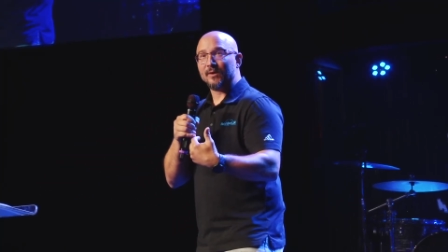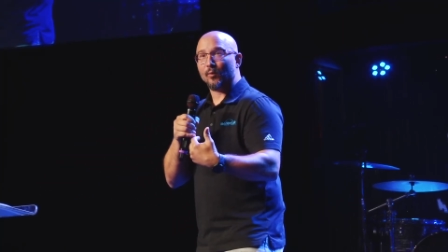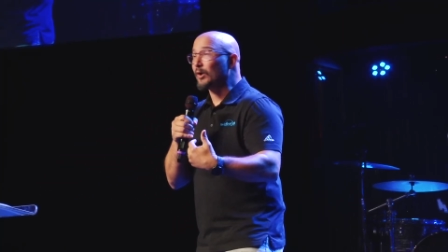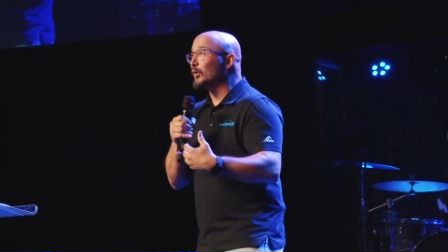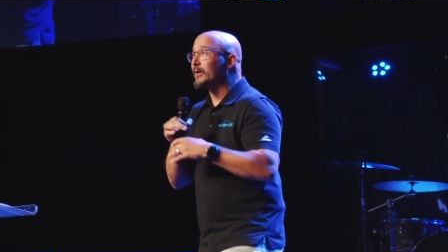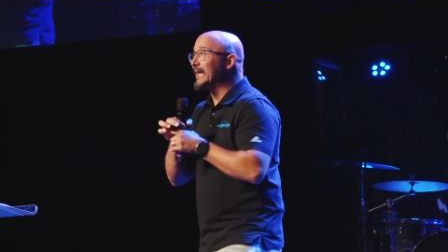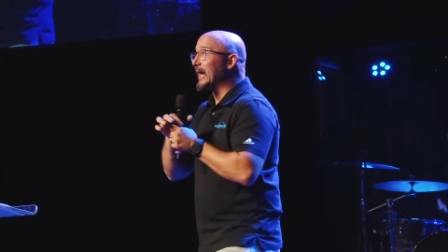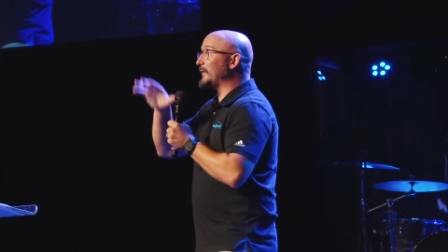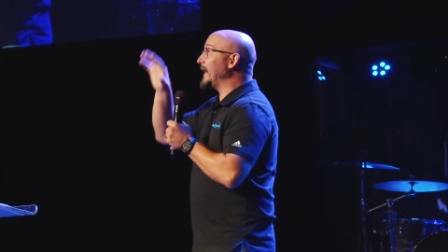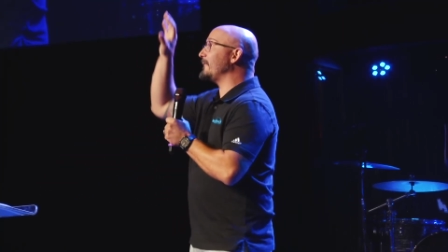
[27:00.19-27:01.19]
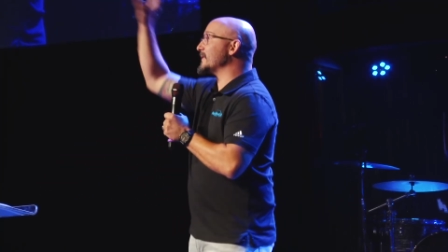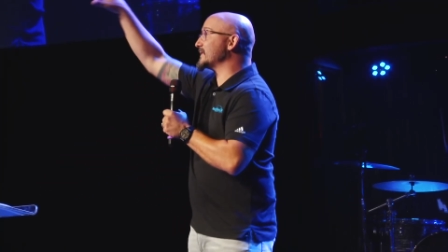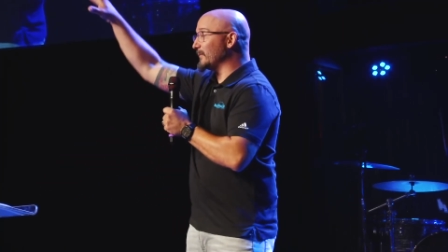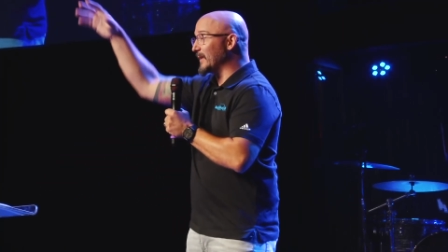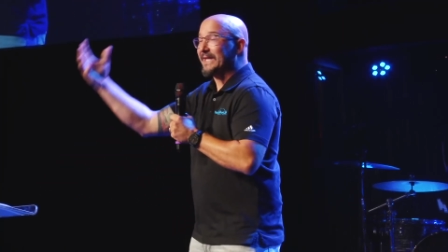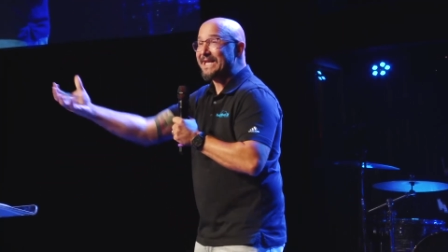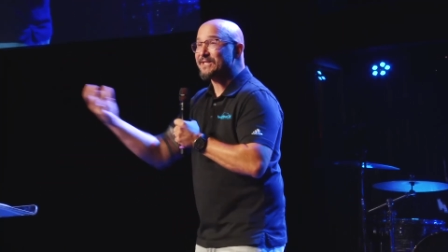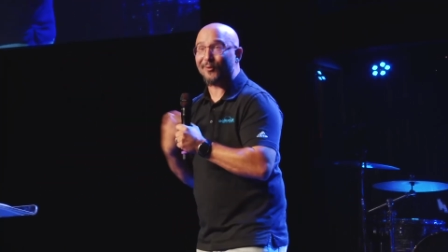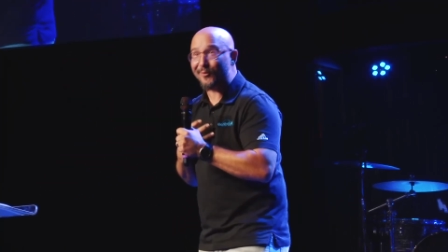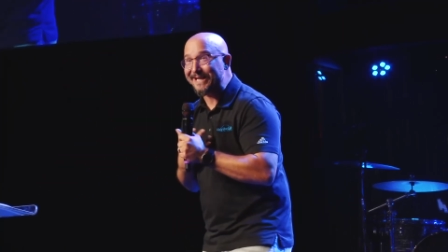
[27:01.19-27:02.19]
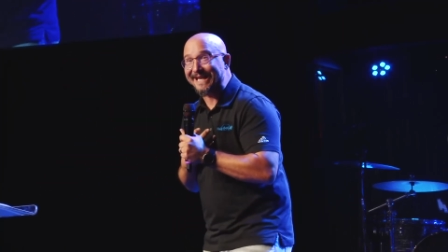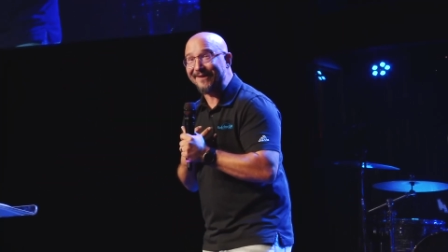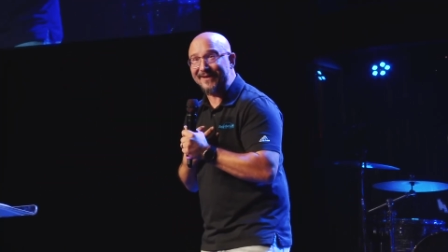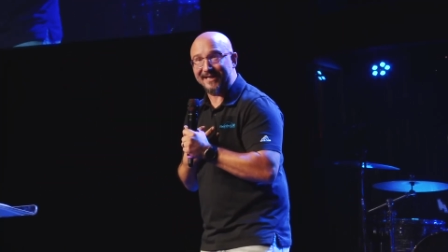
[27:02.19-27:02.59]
We're looking out there for something that he's already given